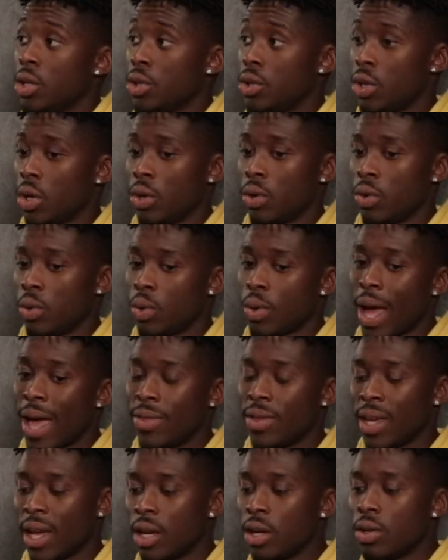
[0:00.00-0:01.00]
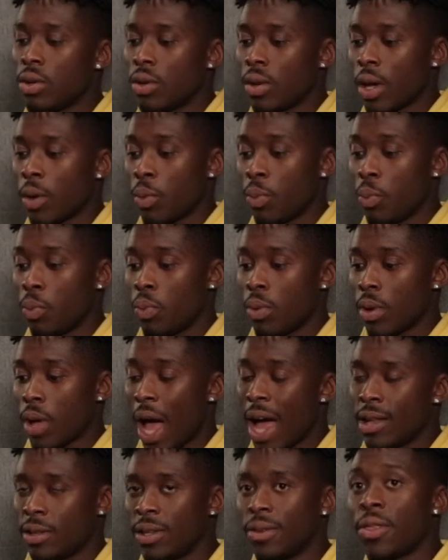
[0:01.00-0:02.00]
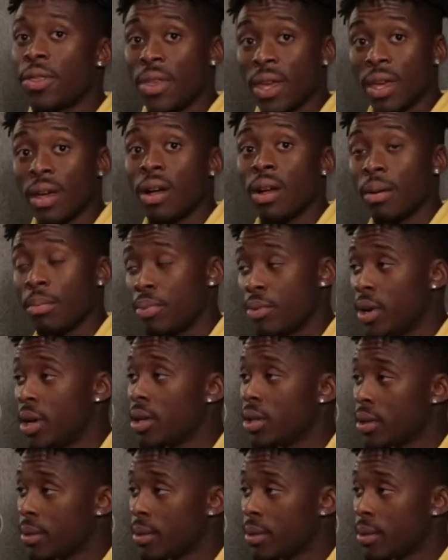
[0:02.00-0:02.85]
So at the end, I did theatre at Brit.